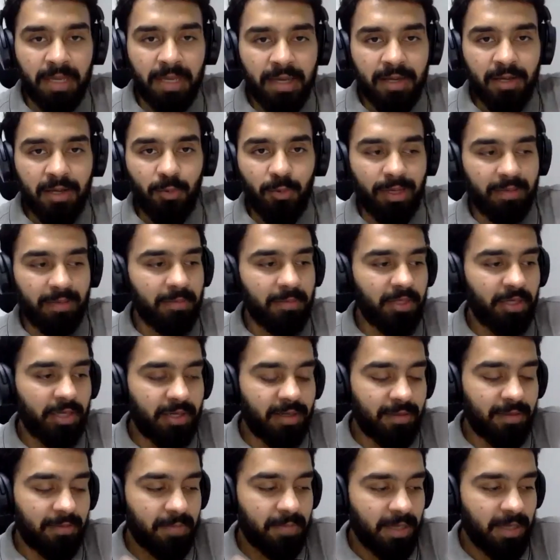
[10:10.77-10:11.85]
Well, yeah,
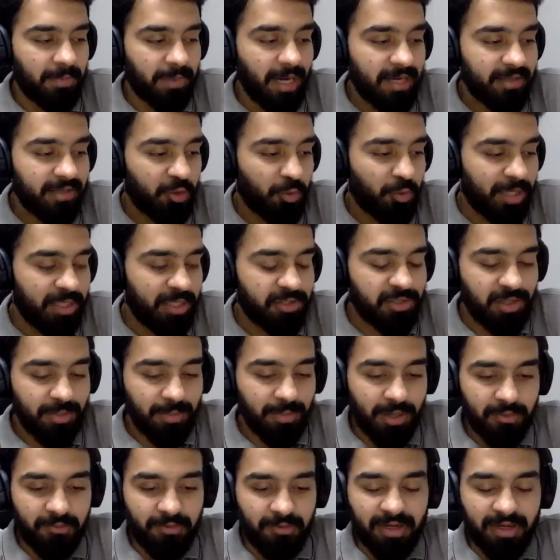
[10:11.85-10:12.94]
I'm glad you mentioned
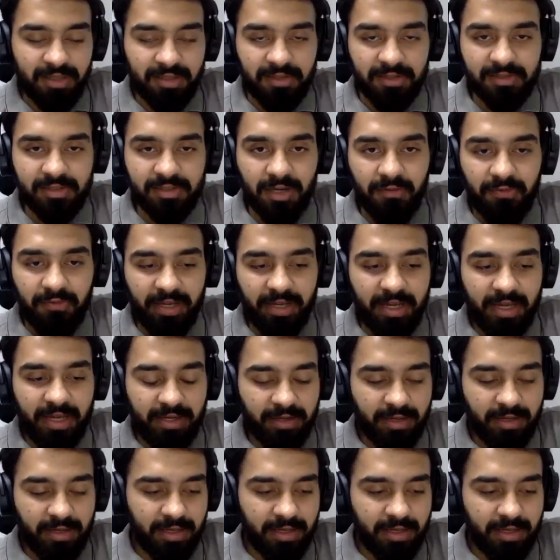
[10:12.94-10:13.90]
about drug discovery and